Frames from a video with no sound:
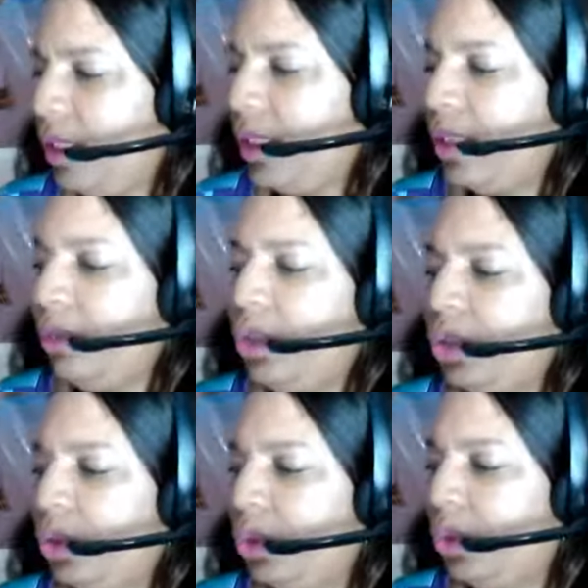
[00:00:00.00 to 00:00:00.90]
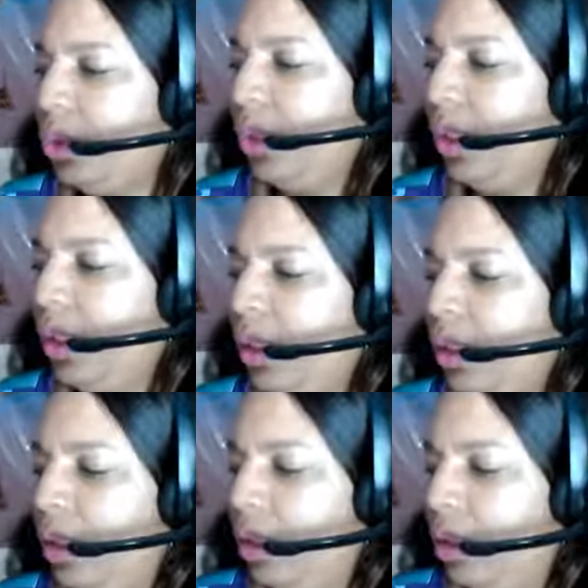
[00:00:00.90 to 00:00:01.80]
it comes to
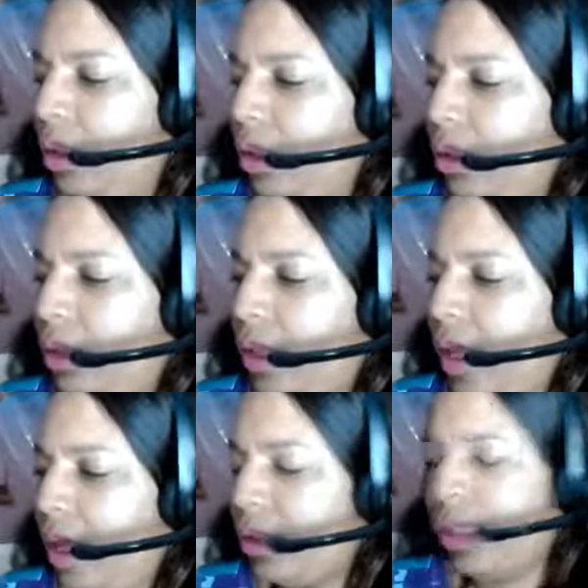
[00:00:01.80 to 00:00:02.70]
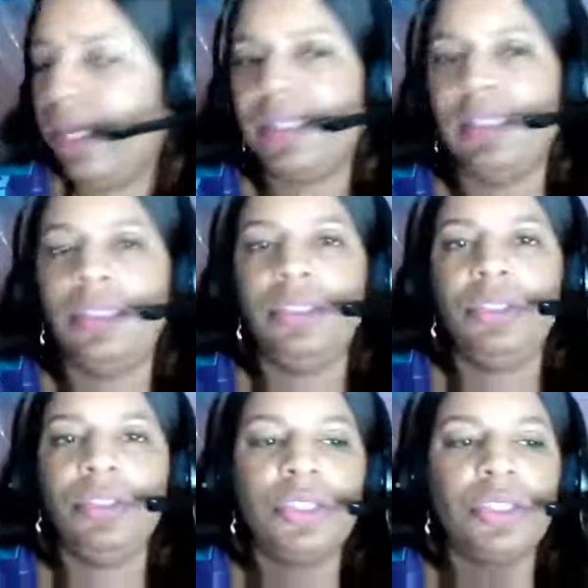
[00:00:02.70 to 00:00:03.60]
advertising
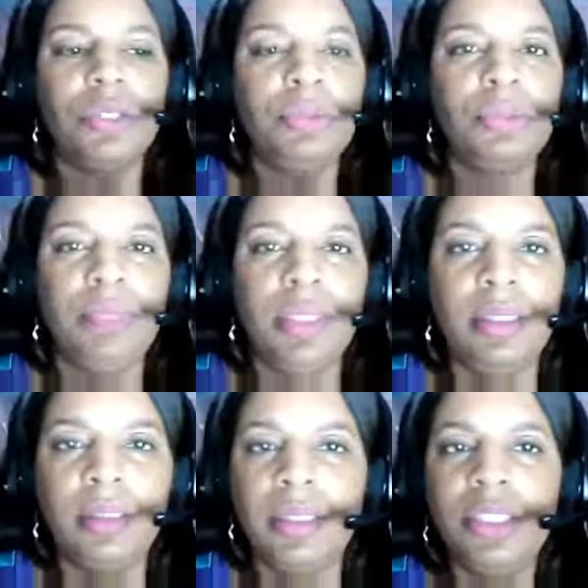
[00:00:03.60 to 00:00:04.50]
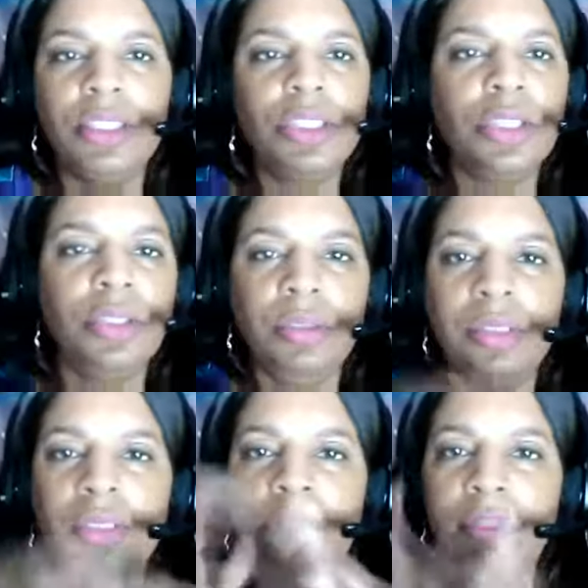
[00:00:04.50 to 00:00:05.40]
using social media, it's
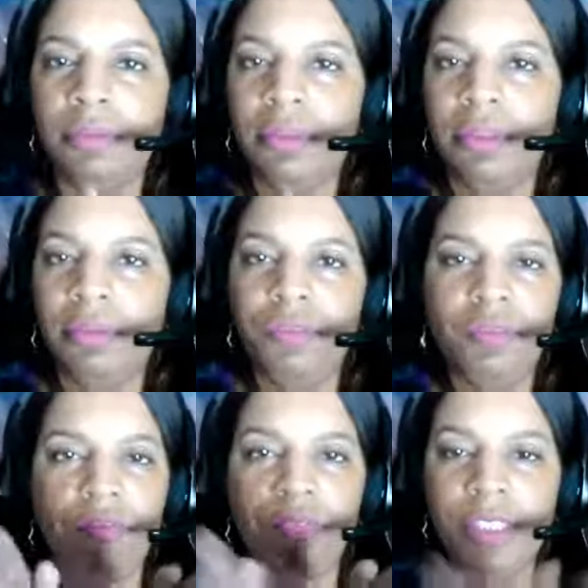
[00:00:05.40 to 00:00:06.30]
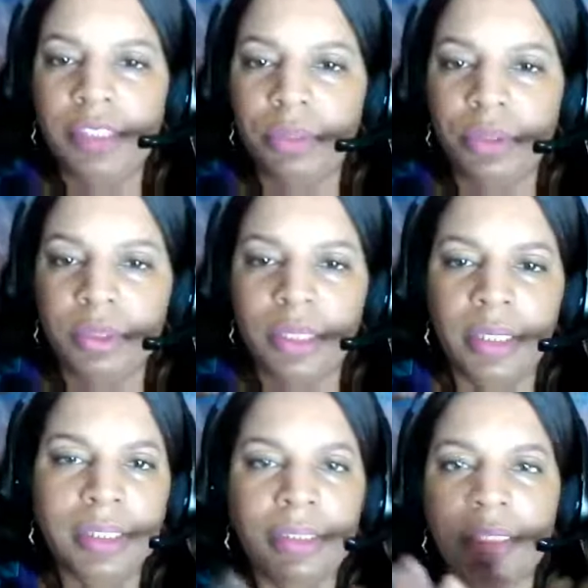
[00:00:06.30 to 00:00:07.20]
totally different from Facebook
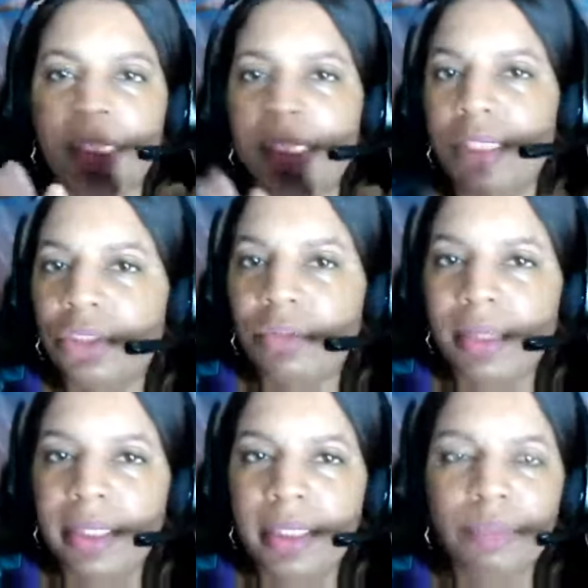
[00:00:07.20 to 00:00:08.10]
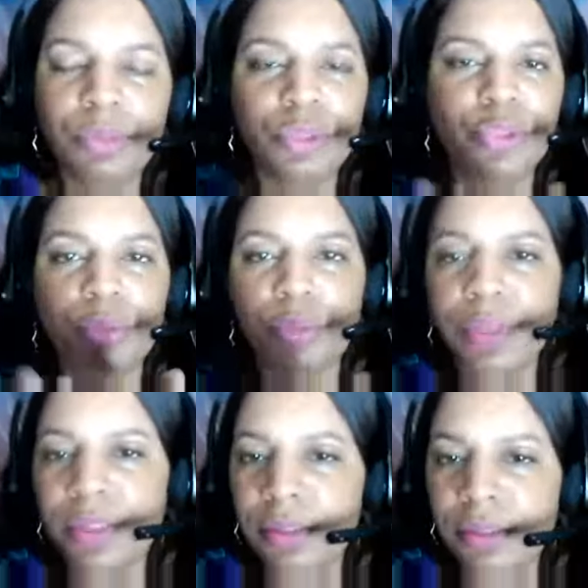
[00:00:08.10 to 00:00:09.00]
to Instagram to
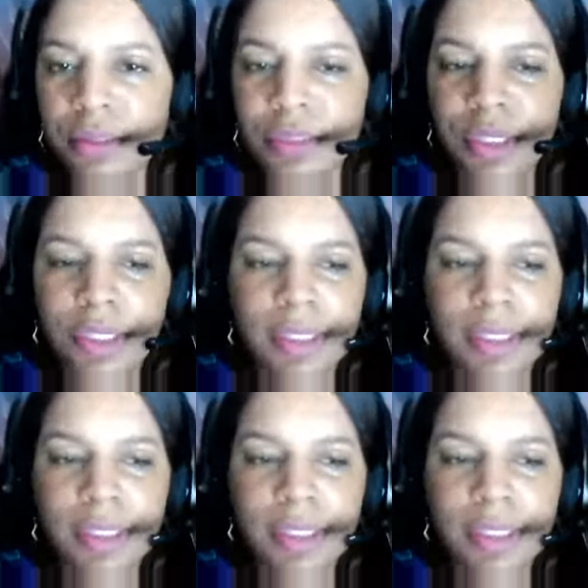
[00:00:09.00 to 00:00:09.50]
Twitter